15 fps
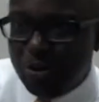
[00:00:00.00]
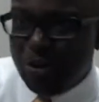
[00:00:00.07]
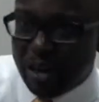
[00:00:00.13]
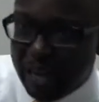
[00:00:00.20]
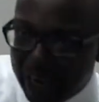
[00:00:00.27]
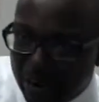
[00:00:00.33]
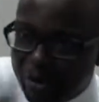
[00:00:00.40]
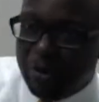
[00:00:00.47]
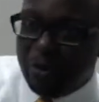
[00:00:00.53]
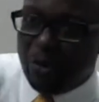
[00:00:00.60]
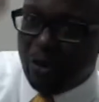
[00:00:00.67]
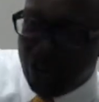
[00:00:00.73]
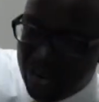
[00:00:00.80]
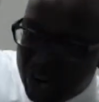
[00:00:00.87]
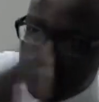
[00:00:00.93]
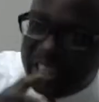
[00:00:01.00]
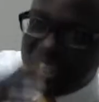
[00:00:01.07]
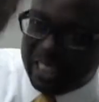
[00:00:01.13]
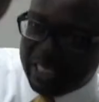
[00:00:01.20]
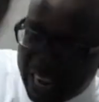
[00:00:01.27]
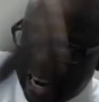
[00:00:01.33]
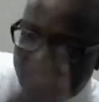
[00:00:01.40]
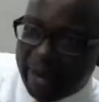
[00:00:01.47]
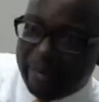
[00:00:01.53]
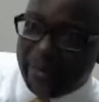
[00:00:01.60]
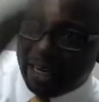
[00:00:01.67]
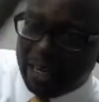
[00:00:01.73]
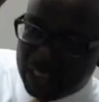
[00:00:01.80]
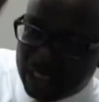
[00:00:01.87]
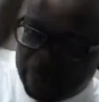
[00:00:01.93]
to get a reward on his time
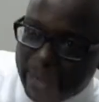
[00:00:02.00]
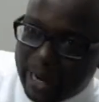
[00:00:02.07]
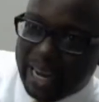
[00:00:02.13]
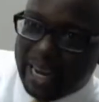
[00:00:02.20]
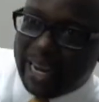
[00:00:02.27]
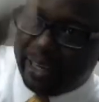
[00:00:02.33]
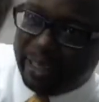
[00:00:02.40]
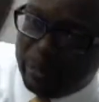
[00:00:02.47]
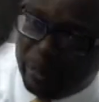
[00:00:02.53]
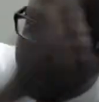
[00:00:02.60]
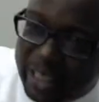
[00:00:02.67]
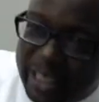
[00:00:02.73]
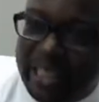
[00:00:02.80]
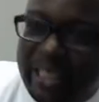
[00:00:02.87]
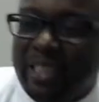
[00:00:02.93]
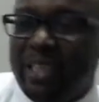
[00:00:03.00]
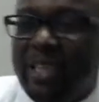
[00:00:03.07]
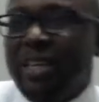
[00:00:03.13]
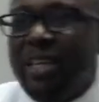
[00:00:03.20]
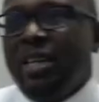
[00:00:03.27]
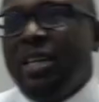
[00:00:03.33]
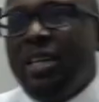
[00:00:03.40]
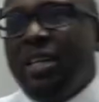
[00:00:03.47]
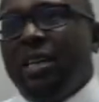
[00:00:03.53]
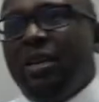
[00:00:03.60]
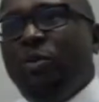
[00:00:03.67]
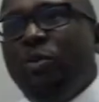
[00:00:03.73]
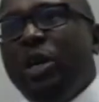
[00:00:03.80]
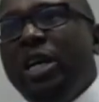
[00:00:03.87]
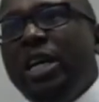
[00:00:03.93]
that he spent and his money.
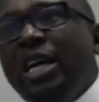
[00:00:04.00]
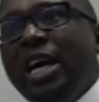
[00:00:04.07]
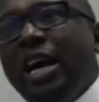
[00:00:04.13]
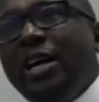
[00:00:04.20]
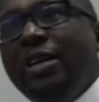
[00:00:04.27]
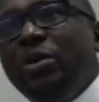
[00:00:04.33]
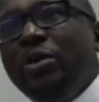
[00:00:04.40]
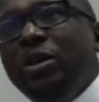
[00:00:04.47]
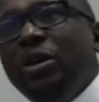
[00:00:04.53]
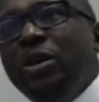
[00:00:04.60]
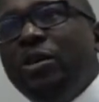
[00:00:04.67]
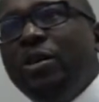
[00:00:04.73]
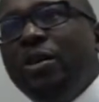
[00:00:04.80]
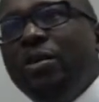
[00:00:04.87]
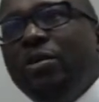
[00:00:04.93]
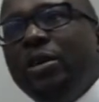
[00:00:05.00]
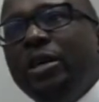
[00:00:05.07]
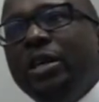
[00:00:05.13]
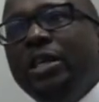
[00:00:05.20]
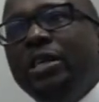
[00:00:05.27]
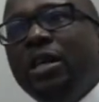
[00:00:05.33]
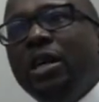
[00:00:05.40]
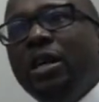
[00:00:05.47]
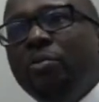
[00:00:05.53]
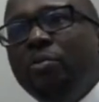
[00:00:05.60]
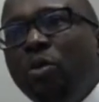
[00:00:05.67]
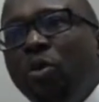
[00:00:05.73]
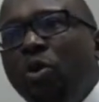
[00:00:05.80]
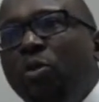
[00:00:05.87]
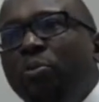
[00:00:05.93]
We got to encourage
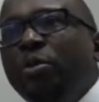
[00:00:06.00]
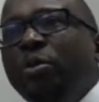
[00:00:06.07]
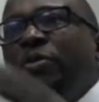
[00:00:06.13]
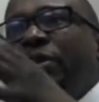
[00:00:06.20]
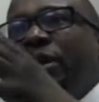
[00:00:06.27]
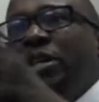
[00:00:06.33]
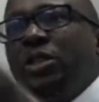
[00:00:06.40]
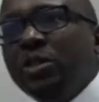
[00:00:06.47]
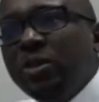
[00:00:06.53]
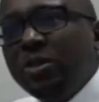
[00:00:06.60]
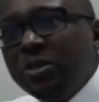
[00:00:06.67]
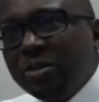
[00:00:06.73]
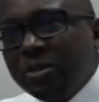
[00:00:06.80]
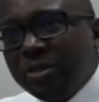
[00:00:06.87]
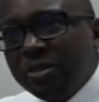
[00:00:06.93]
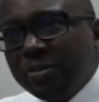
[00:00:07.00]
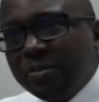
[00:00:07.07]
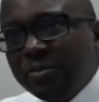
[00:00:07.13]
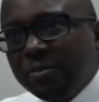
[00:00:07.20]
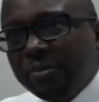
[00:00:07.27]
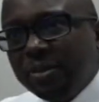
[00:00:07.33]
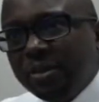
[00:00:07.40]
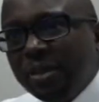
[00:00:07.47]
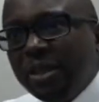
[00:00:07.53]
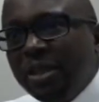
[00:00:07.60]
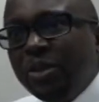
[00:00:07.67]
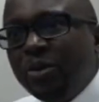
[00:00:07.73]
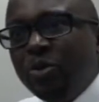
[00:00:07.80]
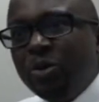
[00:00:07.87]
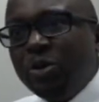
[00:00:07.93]
more professionals
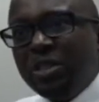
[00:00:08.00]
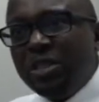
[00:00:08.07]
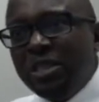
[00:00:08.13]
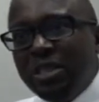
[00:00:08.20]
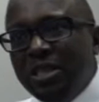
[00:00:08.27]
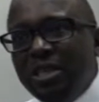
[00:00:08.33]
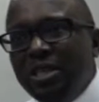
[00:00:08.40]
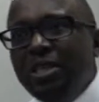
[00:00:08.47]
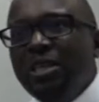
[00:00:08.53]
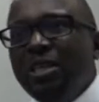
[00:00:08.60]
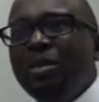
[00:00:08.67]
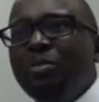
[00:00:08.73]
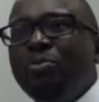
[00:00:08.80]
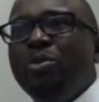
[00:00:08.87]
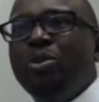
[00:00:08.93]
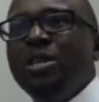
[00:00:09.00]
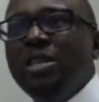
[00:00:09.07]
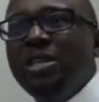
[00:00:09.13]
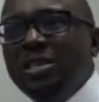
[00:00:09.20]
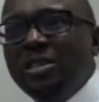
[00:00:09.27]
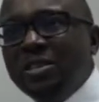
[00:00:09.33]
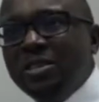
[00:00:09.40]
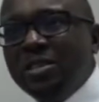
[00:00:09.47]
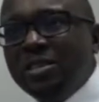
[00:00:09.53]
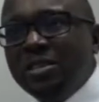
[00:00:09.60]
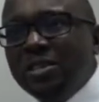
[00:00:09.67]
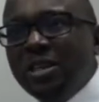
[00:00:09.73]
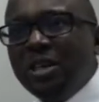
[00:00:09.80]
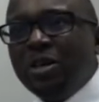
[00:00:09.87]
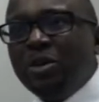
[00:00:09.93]
to see police,
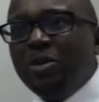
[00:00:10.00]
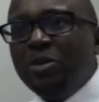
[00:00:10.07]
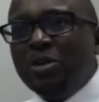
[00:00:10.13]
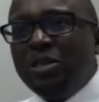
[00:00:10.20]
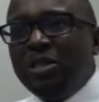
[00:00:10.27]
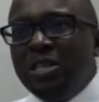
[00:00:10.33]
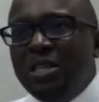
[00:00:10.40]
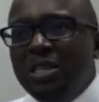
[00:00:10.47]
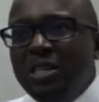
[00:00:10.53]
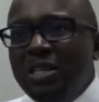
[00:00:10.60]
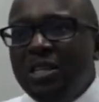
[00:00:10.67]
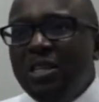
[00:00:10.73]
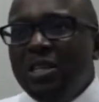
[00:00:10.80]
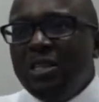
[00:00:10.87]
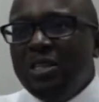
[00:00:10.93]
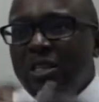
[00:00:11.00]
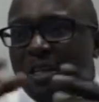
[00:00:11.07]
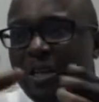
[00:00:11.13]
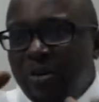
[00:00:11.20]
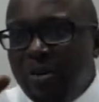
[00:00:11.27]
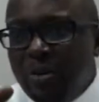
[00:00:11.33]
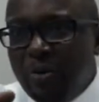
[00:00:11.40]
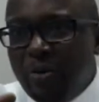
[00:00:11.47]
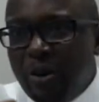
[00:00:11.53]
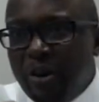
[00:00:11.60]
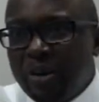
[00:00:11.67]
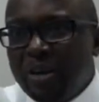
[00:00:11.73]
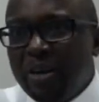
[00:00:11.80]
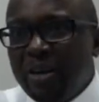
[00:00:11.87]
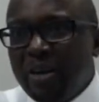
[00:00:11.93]
to see security work,